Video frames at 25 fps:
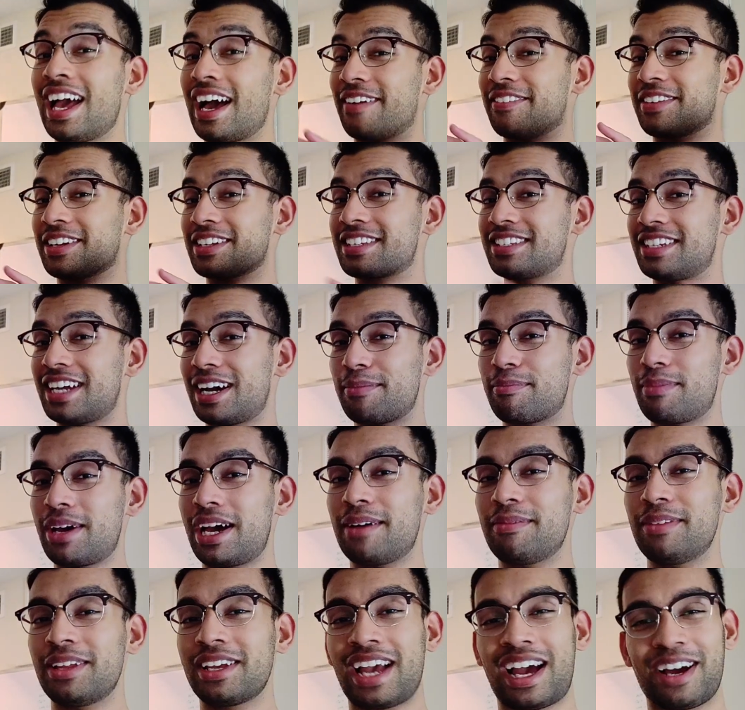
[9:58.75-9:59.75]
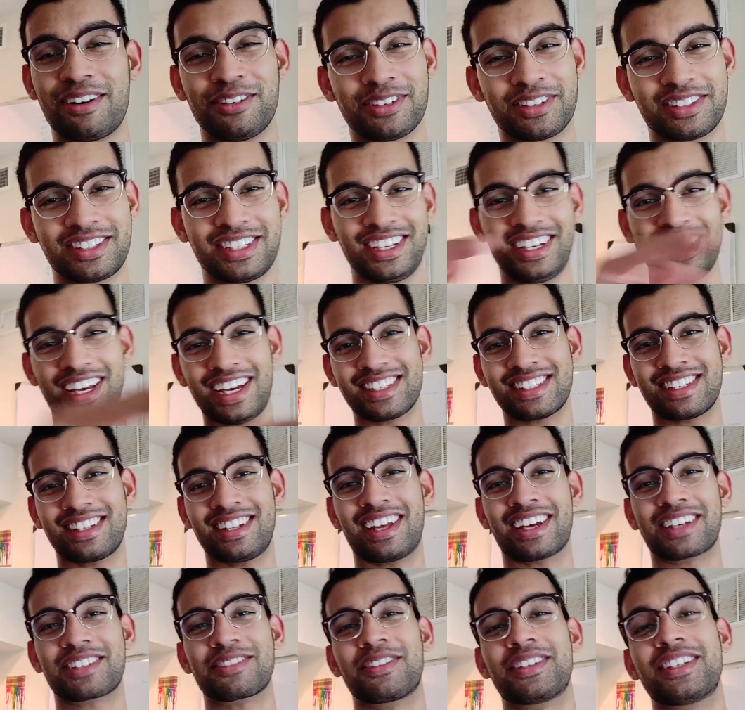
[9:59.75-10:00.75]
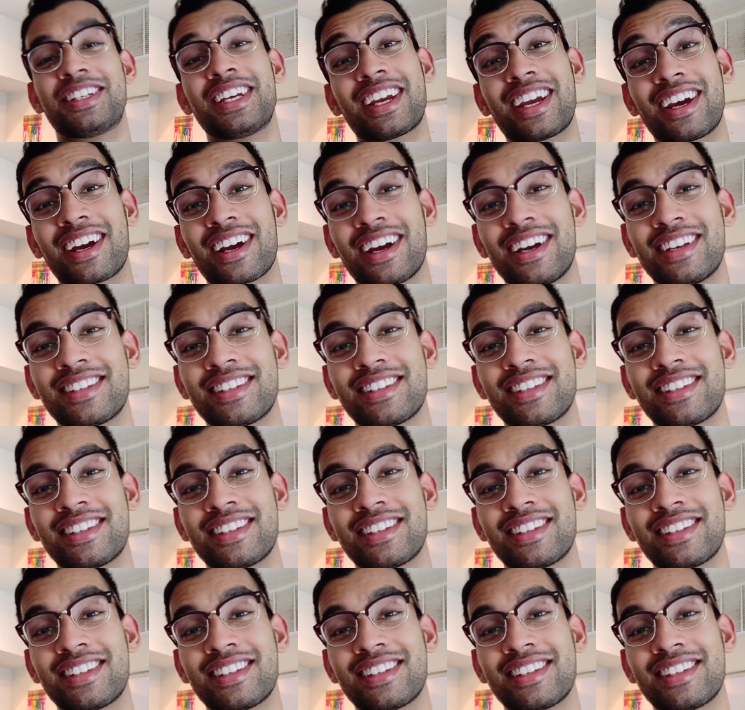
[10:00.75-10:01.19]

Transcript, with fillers: I'm gonna stop babbling. I will see you guys in the next one. Take care,